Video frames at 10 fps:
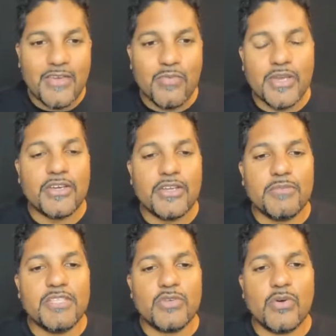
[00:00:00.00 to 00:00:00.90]
we're going to
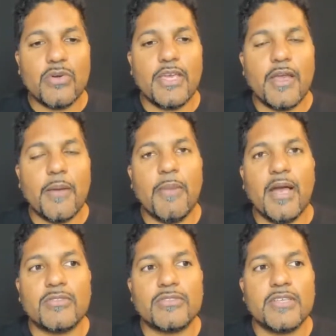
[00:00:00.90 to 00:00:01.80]
be talking
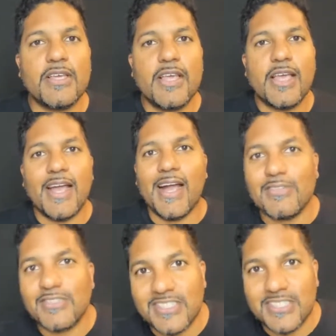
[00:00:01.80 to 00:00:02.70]
about how
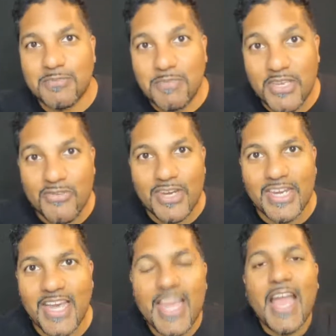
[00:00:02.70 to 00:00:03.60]
to speed
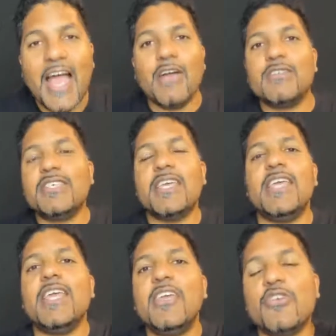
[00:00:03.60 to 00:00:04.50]
read, how
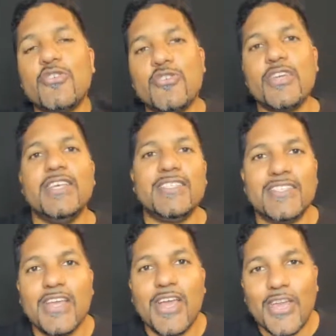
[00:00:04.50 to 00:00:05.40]
to
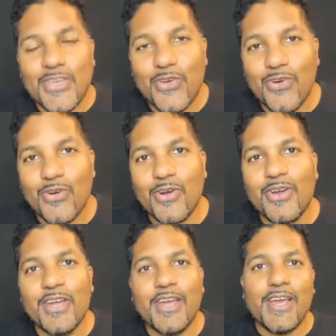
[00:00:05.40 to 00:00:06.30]
increase
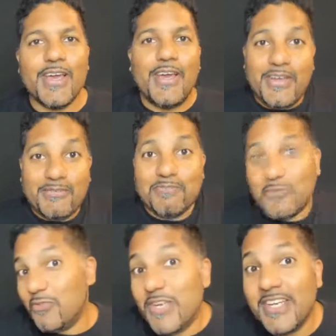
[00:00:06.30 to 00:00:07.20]
your
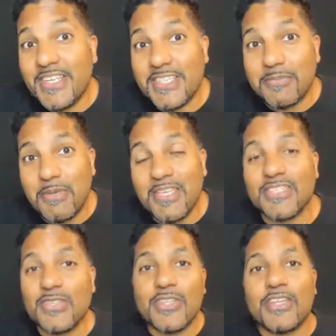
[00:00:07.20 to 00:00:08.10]
reading
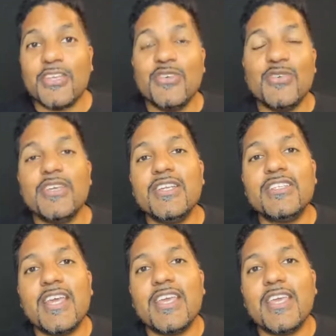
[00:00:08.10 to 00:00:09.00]
speed so that you can
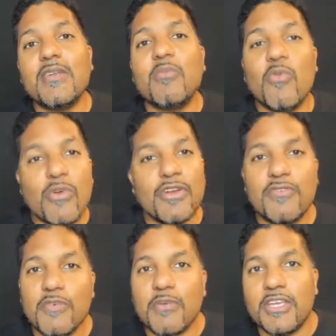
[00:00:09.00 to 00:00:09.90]
take in more
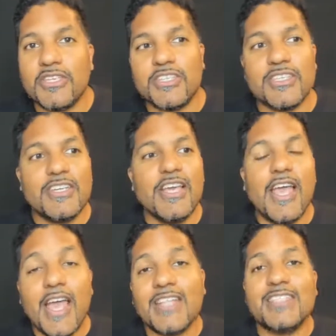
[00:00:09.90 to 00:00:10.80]
information
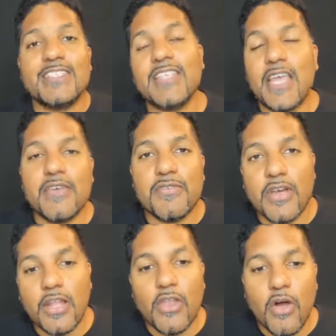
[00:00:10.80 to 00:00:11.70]
and save
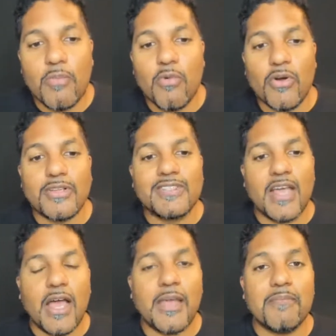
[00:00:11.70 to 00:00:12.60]
a lot more
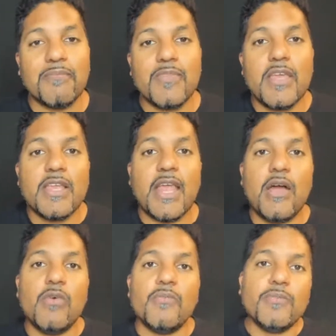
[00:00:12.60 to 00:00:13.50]
time.
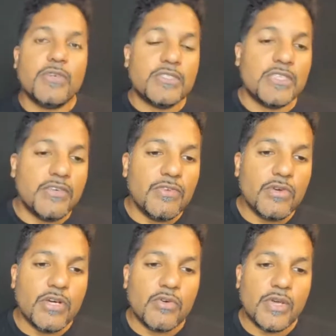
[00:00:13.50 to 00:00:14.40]
Now, to give
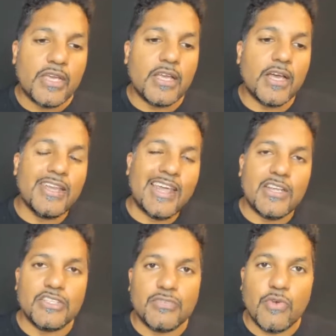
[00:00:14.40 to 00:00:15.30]
you a quick
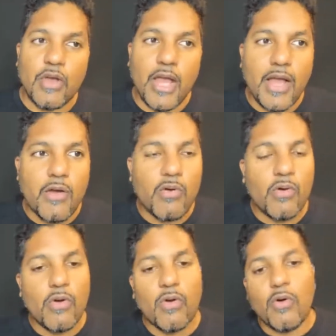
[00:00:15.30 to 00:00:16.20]
analogy of
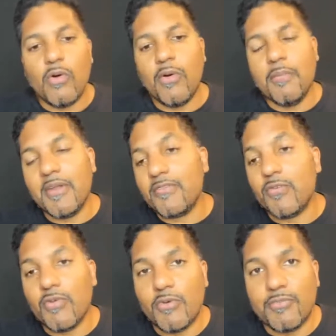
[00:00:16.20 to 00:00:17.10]
how, or
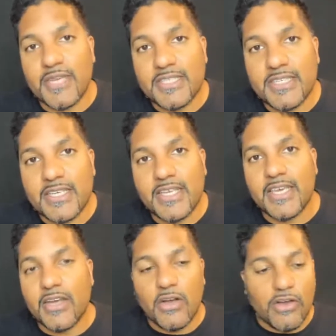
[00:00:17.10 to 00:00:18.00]
metaphor
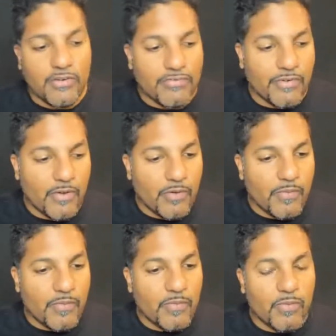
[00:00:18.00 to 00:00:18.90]
basically, of
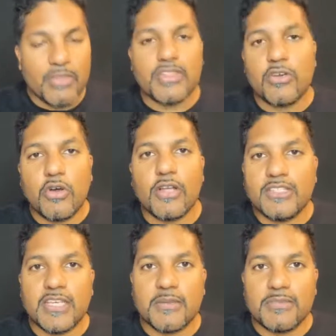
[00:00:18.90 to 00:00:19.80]
what the
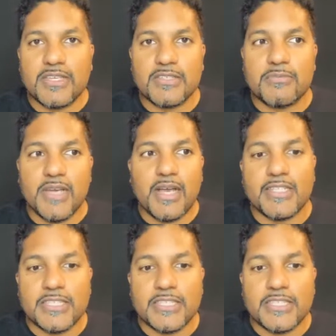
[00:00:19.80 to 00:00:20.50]
concept is behind